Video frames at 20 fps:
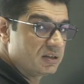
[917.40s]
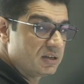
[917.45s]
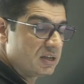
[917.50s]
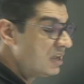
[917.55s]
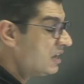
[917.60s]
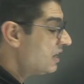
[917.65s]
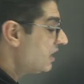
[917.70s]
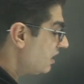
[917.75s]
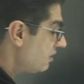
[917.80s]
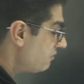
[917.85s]

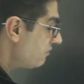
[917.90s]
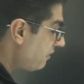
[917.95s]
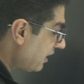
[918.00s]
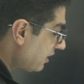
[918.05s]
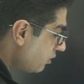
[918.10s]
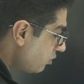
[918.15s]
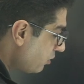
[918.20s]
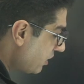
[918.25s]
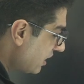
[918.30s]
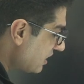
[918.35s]
In fact,
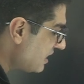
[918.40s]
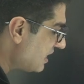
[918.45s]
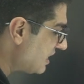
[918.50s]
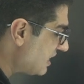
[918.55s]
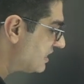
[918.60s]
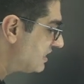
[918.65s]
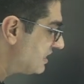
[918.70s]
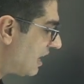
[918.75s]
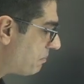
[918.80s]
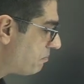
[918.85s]
look at the
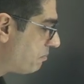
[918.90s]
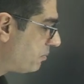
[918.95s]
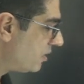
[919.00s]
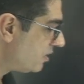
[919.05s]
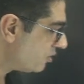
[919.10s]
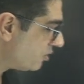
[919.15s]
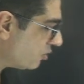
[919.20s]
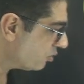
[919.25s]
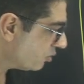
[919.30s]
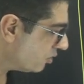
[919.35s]
example
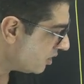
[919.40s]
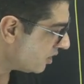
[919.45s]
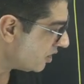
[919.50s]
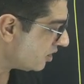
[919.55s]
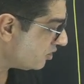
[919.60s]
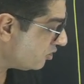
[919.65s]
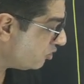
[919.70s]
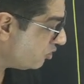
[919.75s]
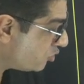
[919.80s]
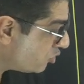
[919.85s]
too.
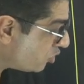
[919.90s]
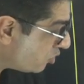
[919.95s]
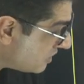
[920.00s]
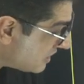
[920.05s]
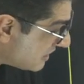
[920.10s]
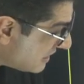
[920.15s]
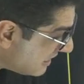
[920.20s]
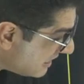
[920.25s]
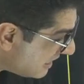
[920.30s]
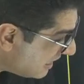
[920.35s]
You should
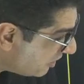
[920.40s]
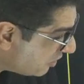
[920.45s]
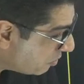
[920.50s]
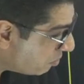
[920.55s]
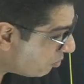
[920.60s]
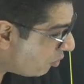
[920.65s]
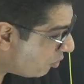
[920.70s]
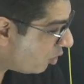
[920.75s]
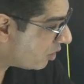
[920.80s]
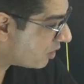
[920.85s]
eat
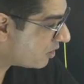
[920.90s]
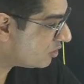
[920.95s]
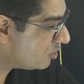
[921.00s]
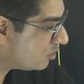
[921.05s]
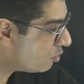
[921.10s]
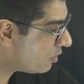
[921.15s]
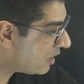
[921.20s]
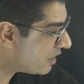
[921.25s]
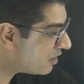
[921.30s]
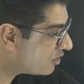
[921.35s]
more, you
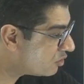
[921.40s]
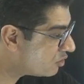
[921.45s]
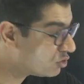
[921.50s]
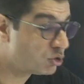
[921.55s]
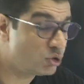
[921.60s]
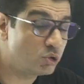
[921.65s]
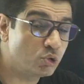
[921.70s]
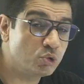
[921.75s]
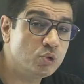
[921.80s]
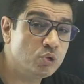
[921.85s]
are
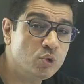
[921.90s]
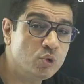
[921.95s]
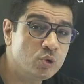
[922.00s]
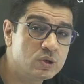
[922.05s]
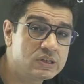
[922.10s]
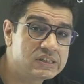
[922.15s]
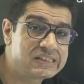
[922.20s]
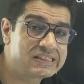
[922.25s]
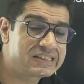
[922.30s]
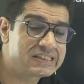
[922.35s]
too
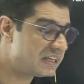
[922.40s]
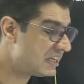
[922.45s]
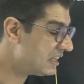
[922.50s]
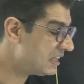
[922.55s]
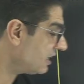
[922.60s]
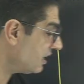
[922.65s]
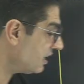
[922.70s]
skinny.